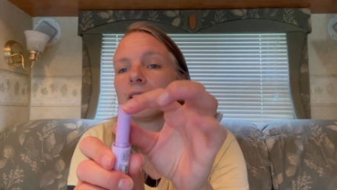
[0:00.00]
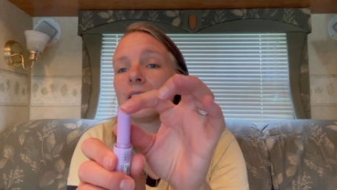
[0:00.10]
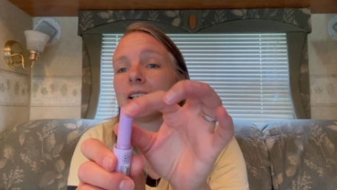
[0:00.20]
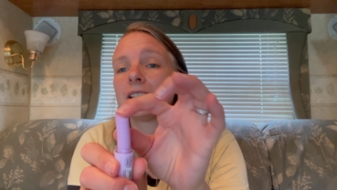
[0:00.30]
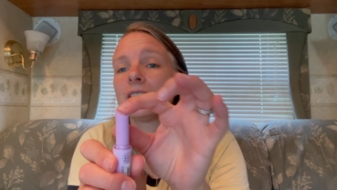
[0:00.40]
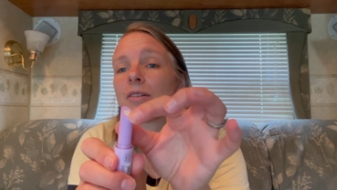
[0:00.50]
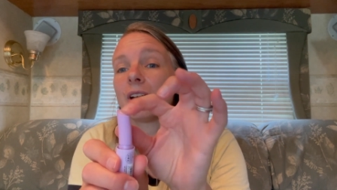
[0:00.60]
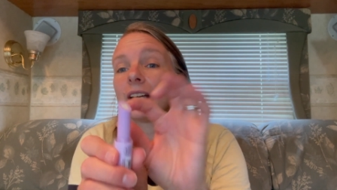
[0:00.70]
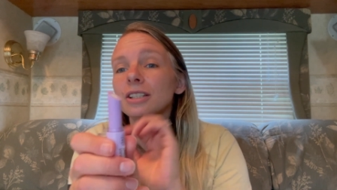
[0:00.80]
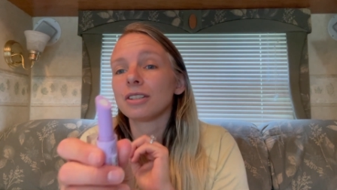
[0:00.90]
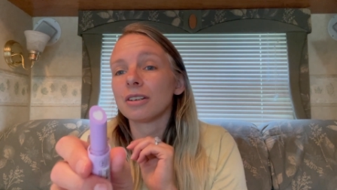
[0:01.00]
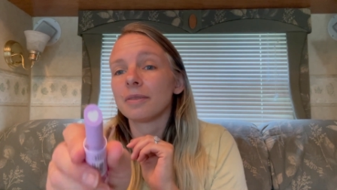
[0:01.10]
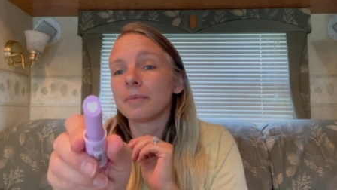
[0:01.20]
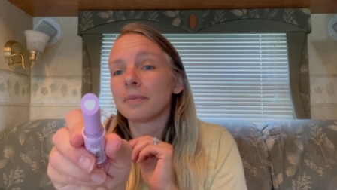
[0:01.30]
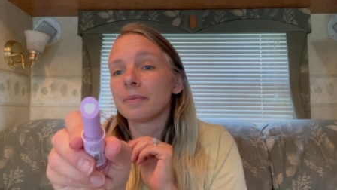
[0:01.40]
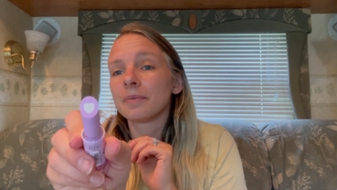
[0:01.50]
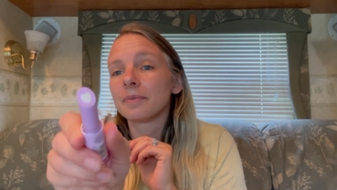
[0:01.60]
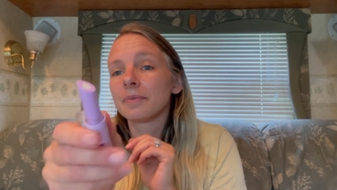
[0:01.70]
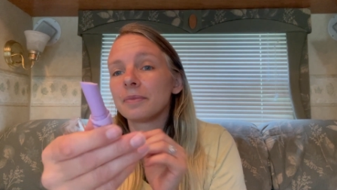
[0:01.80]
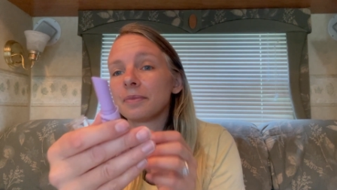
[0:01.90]
It's an eraser.
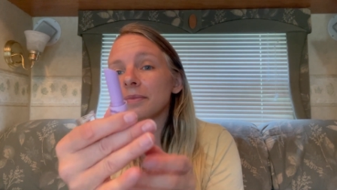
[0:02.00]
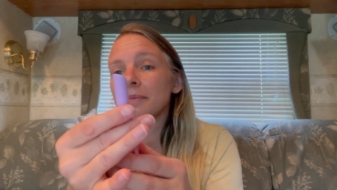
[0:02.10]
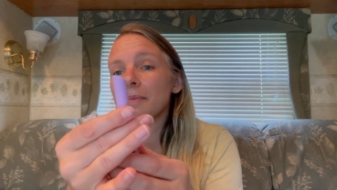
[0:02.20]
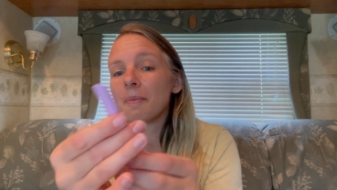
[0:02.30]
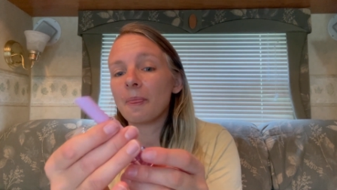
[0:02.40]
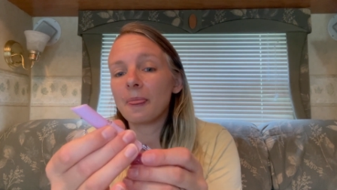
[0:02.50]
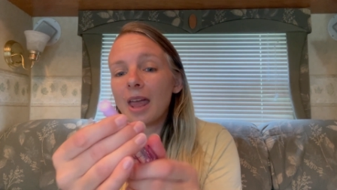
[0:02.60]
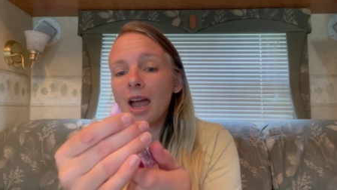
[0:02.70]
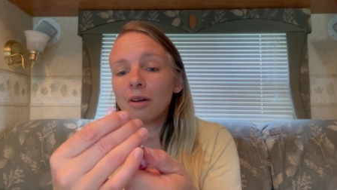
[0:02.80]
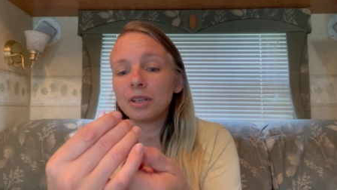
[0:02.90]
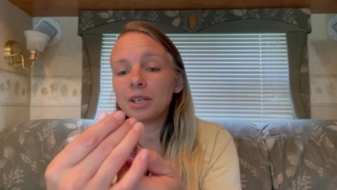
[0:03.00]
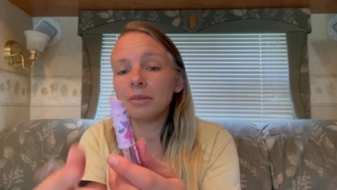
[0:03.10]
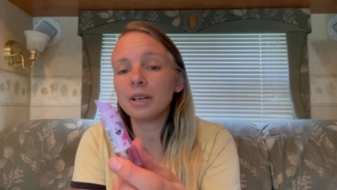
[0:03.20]
How cute